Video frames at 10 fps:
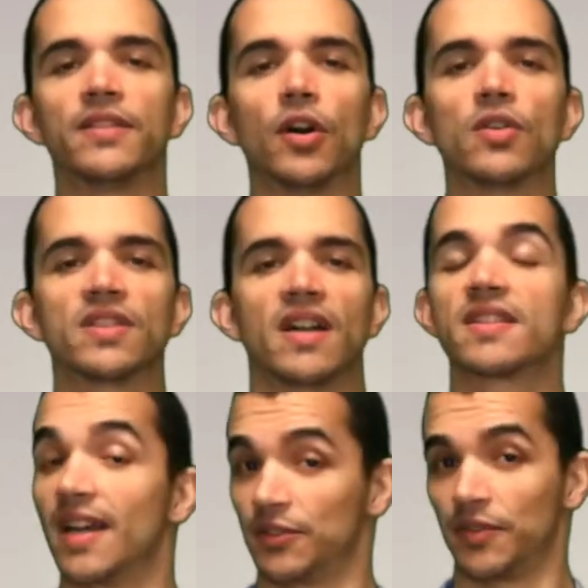Those are
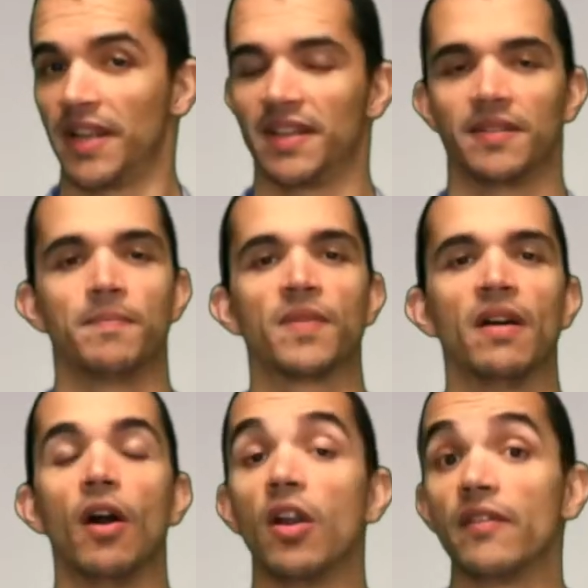saturated.
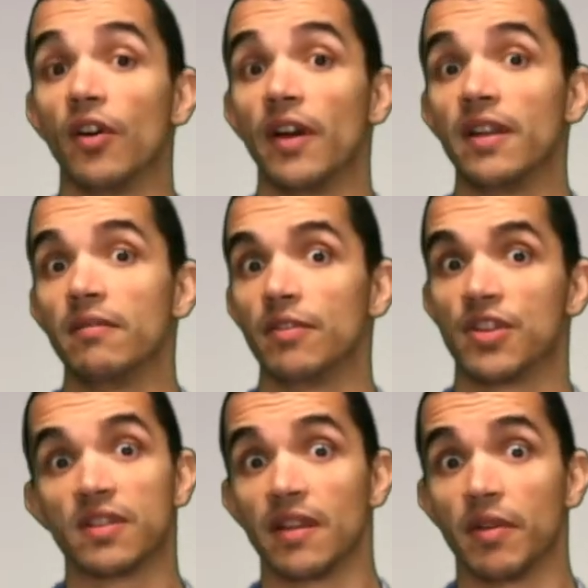Olive oil,
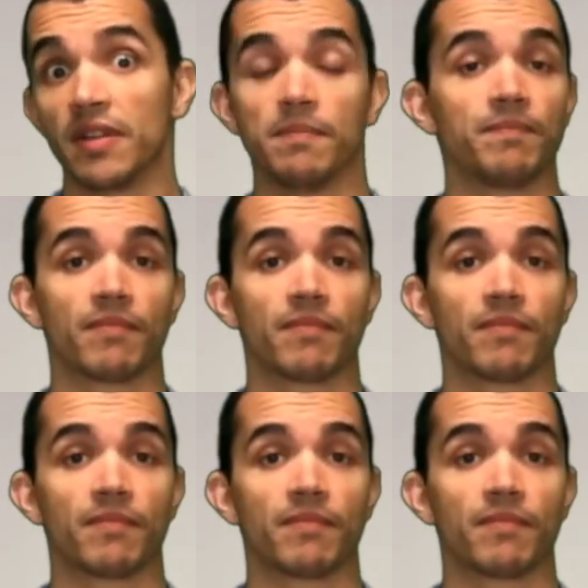which is liquid